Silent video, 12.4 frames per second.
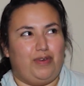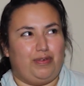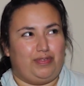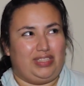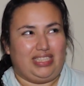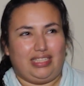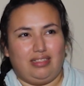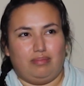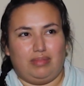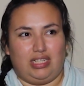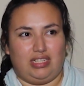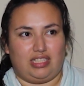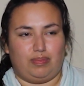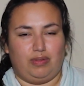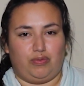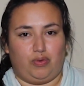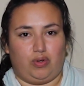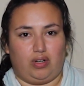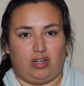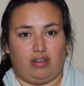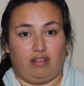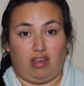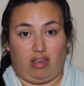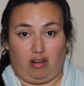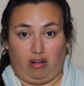15 minutes before they